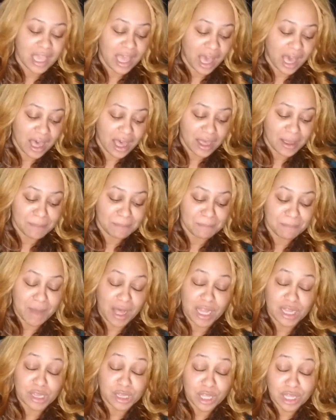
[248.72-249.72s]
Um,
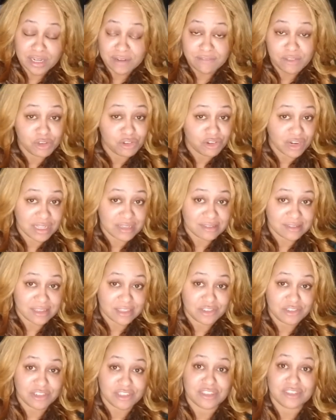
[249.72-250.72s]
a lot of the
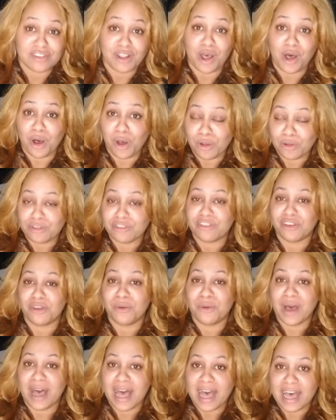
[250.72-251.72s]
translations also
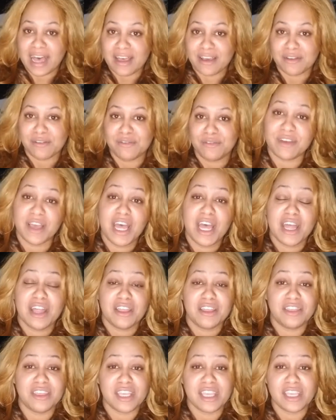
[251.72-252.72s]
have
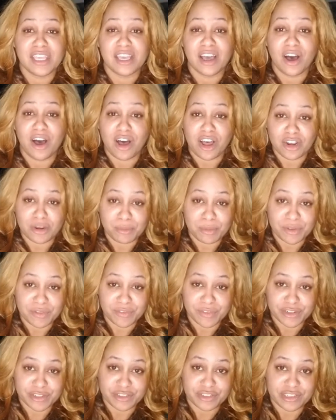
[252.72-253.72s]
the audible
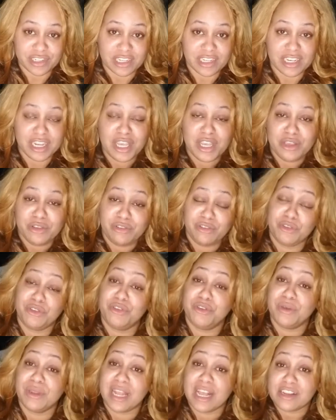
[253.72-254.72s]
version, so
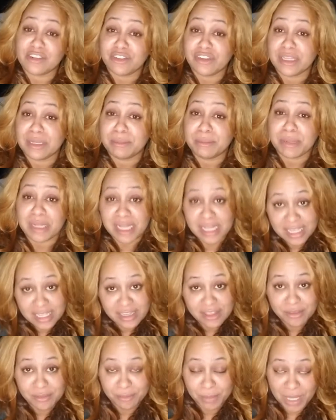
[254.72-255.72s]
you can actually play
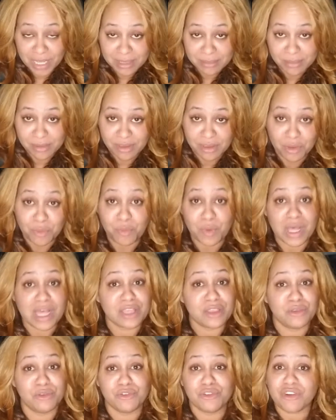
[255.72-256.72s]
the Bible while
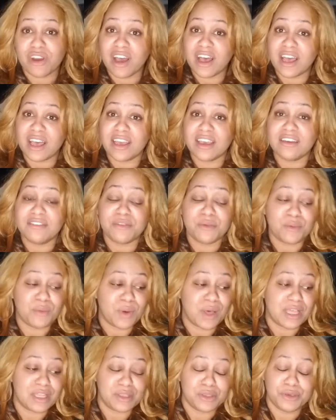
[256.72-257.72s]
you drive,
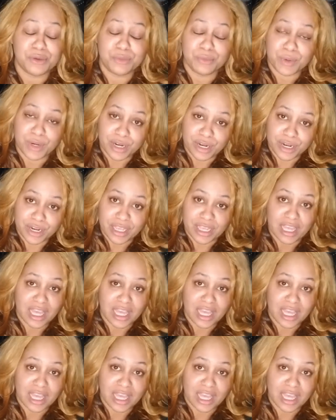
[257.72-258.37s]
while you work,